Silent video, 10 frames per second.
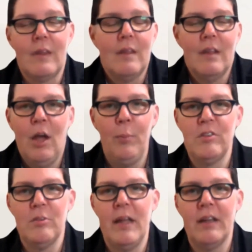helping to
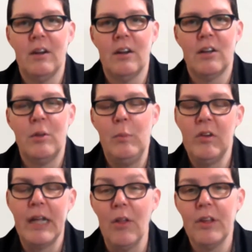make our community
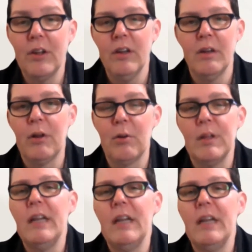healthier and a
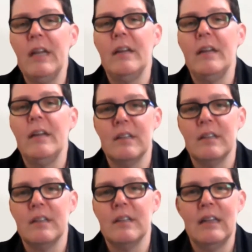better place. And
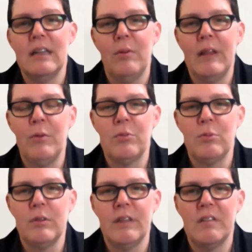that was really
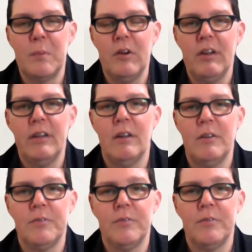the spirit
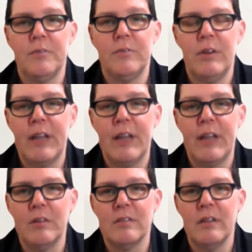of cannabis
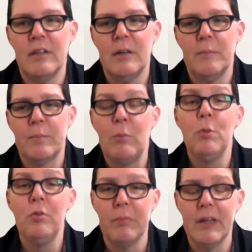
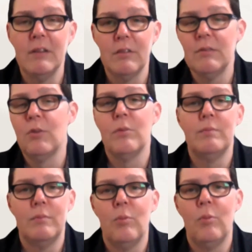movement, or